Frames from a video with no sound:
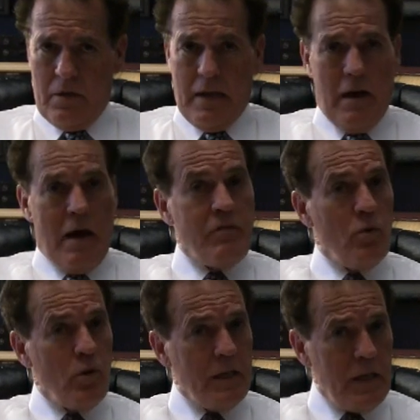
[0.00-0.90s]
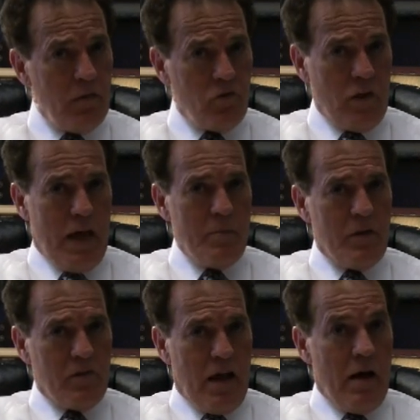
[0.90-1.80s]
Now, I voted against that
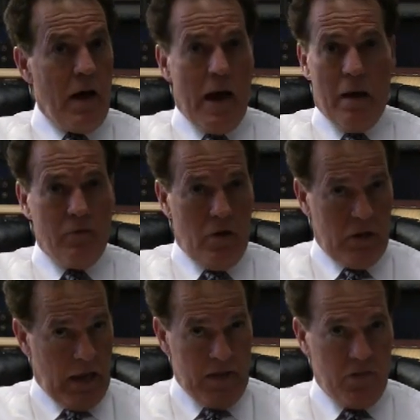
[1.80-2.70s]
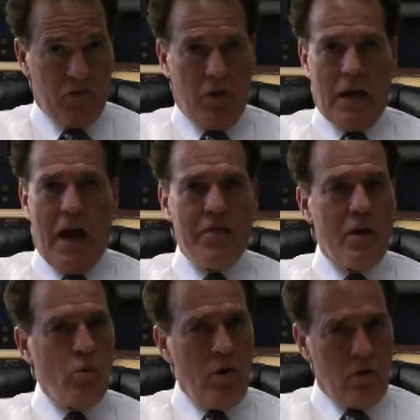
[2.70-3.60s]
because, I
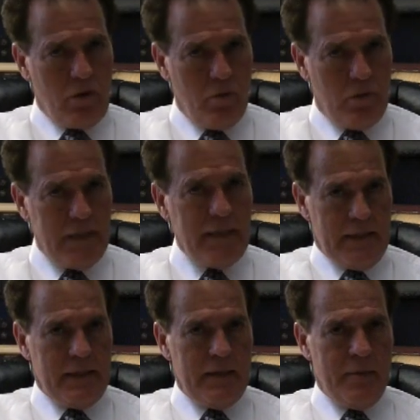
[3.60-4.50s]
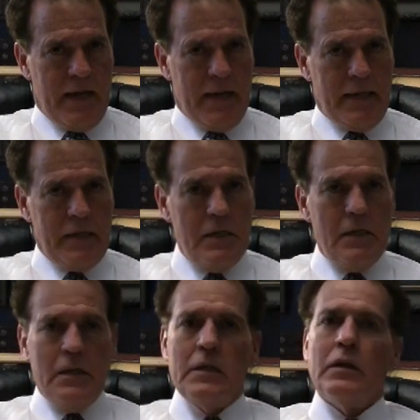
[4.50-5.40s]
think we ought to completely eliminate it.
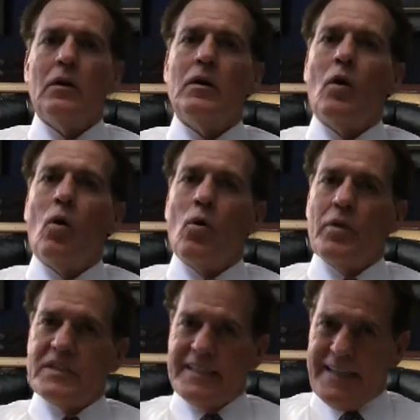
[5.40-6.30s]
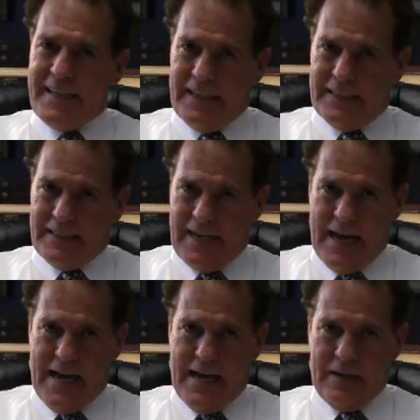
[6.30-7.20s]
On the Senate
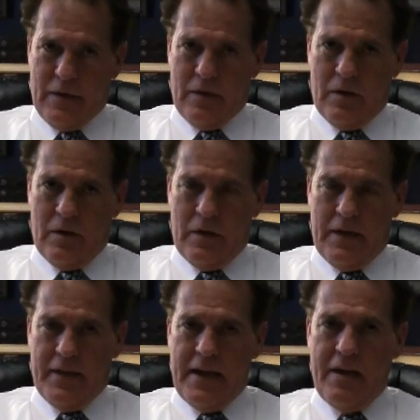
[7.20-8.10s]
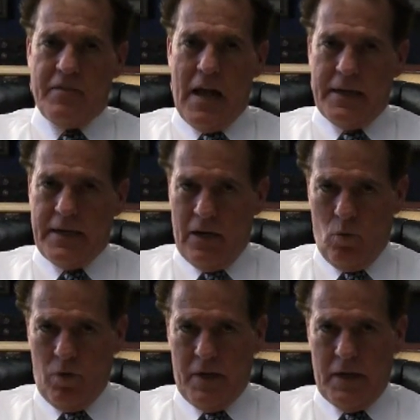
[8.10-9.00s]
side, they have not
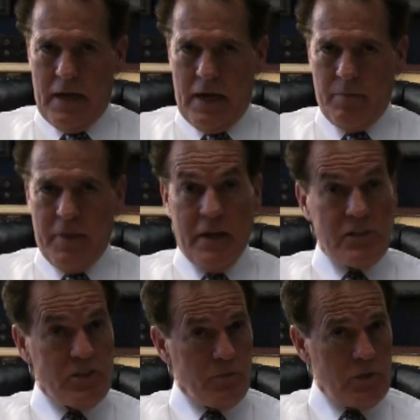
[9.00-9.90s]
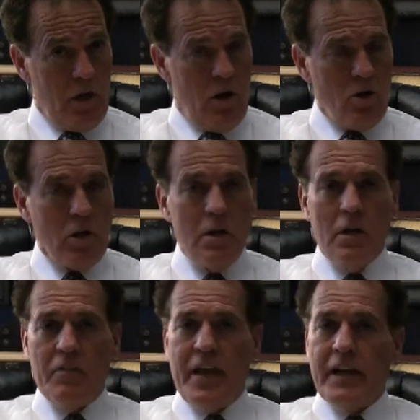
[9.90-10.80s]
dealt with it yet, but there's some talk
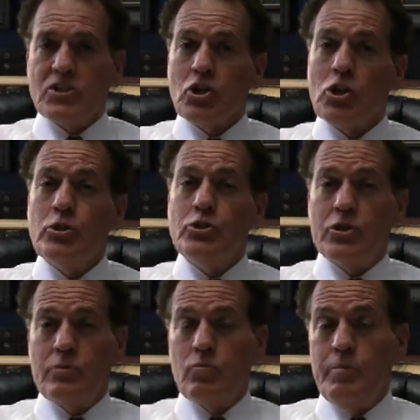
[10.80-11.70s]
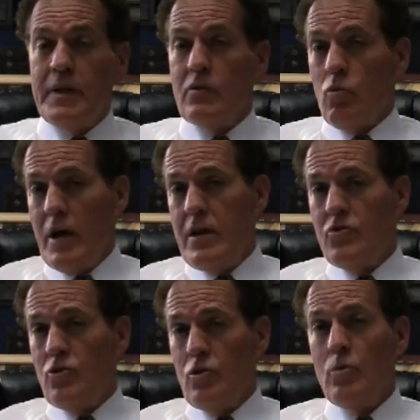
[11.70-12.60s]
of that exclusion being
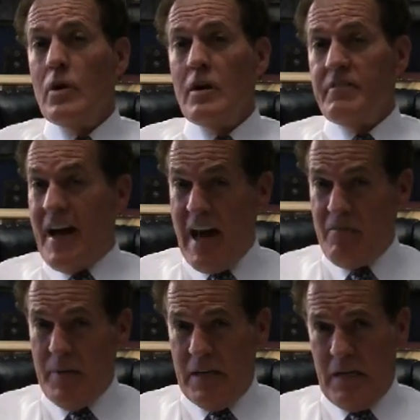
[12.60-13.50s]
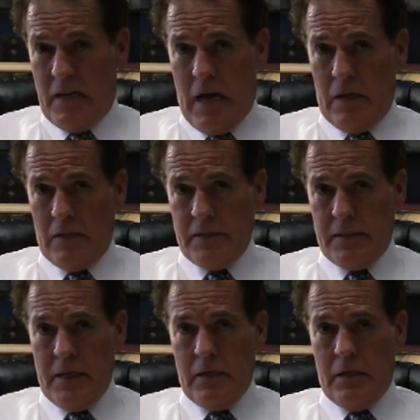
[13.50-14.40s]
raised to $5 million
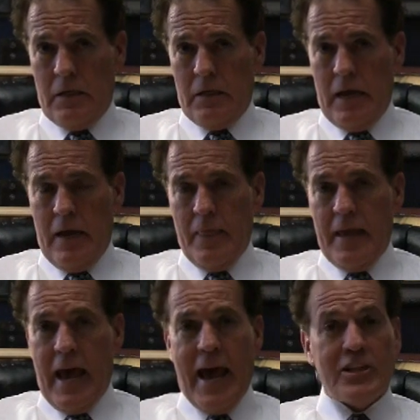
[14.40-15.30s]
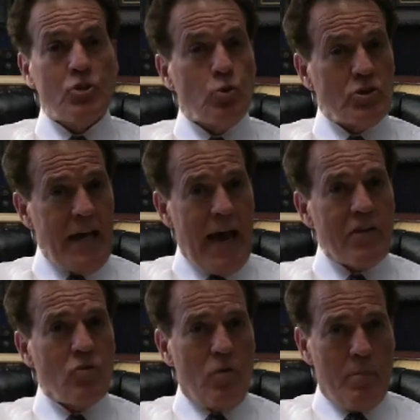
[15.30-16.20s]
and the actual
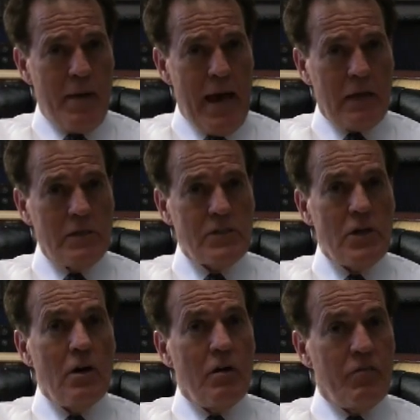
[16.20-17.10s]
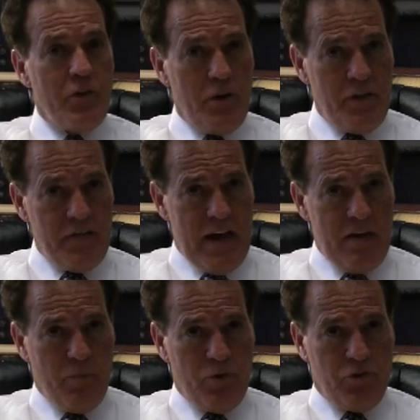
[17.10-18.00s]
tax on the balance of
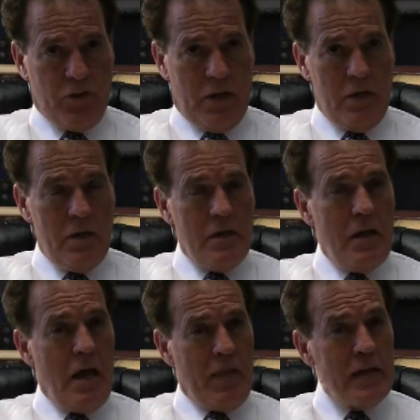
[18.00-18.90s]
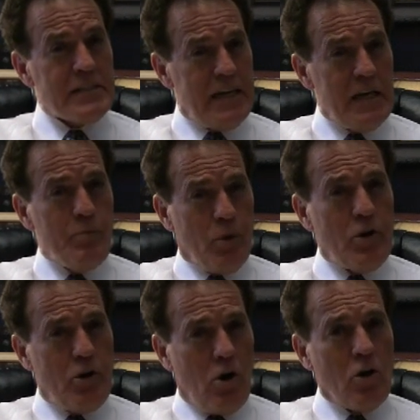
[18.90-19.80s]
35%. Now, that's getting
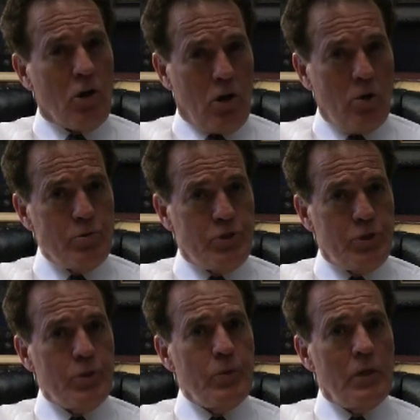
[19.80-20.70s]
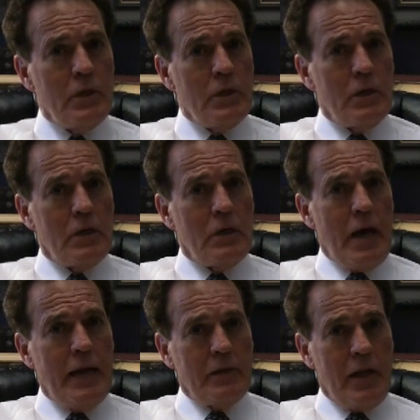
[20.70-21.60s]
pretty darn close to
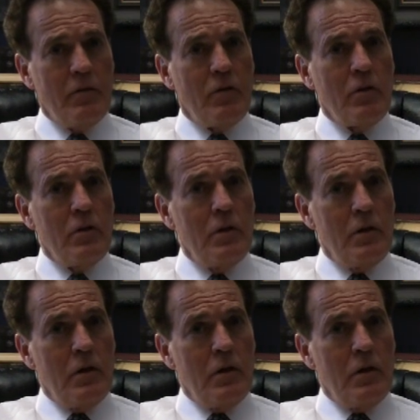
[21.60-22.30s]
a level